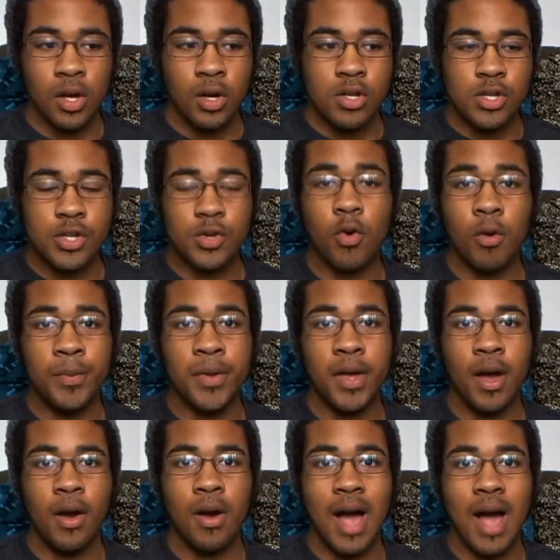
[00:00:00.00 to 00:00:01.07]

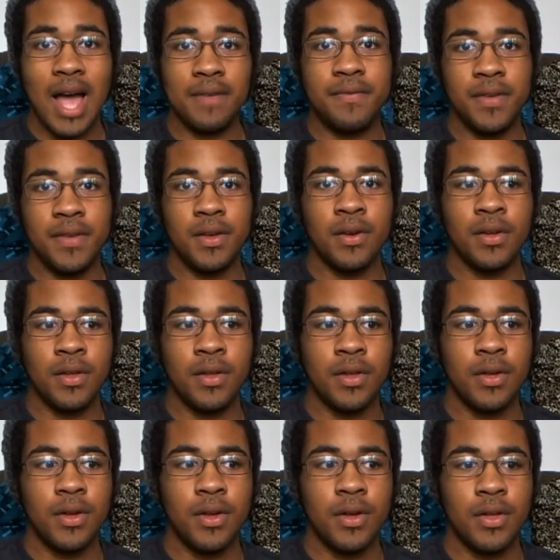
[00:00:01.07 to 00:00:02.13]
Scorpio, I feel,
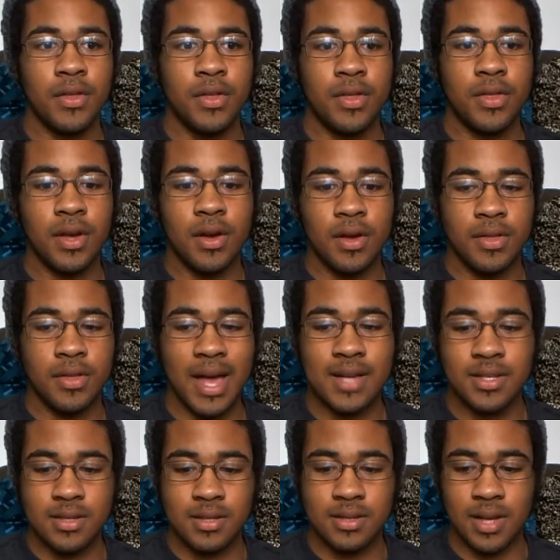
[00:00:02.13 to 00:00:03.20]
the
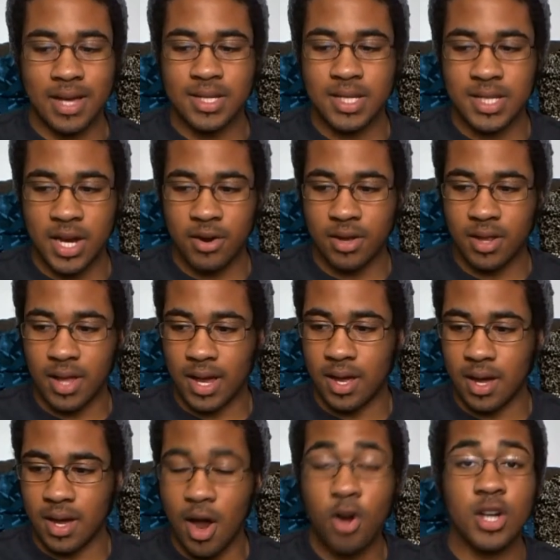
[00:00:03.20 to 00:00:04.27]
esoteric
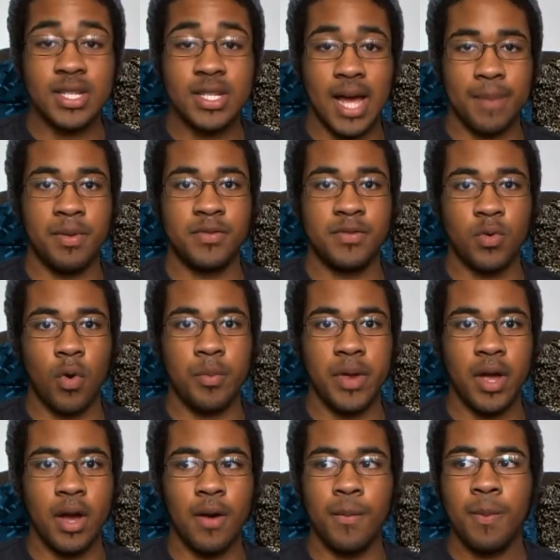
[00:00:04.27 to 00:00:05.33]
archetype of
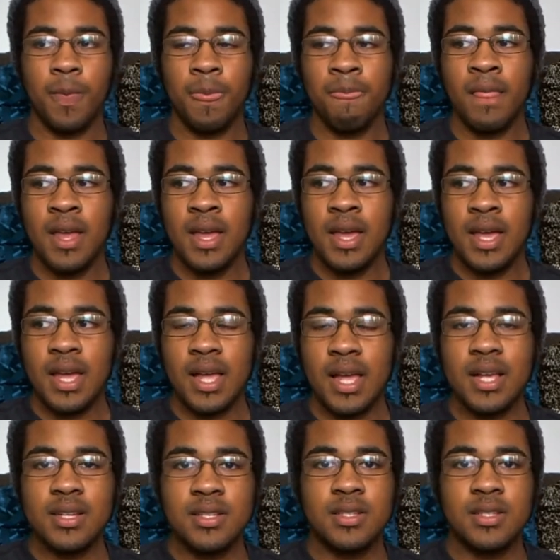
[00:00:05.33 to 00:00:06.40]
Scorpio
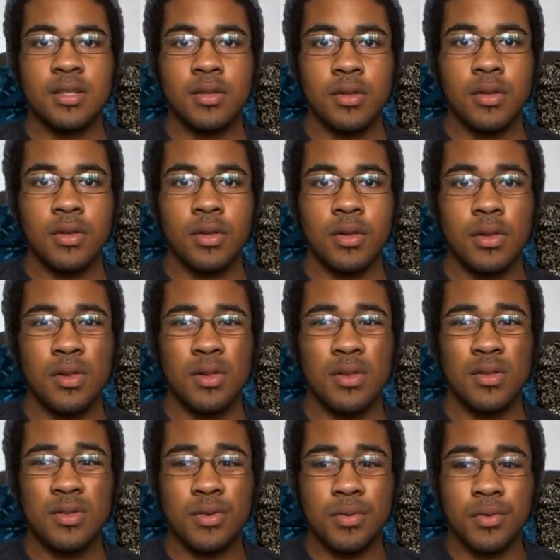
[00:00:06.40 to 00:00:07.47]
is
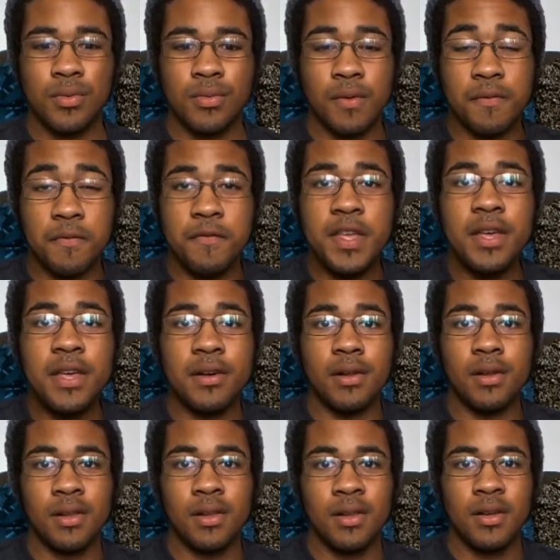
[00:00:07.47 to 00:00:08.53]
the
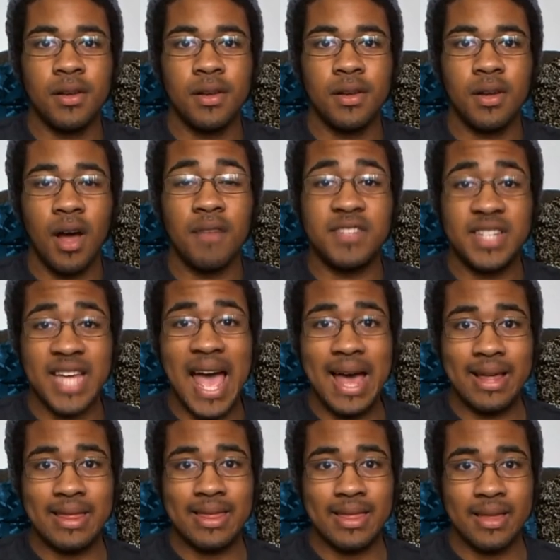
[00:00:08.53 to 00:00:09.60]
reveal of death.